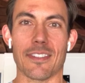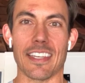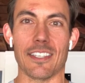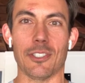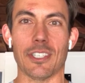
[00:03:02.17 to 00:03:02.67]

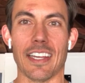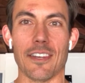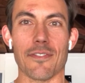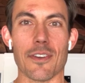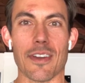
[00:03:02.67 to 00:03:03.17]
Thank you, Shane.
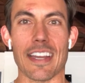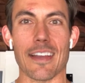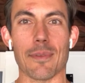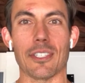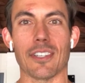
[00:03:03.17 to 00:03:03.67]
You have no idea
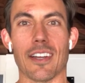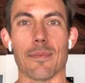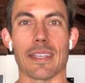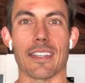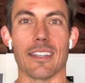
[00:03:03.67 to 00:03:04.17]
how much you're
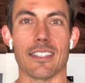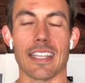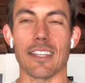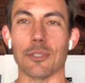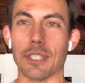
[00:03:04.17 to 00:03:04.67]
helping others.
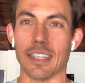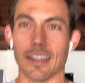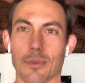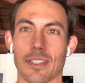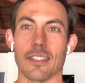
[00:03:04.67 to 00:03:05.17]
Thank you, Gina.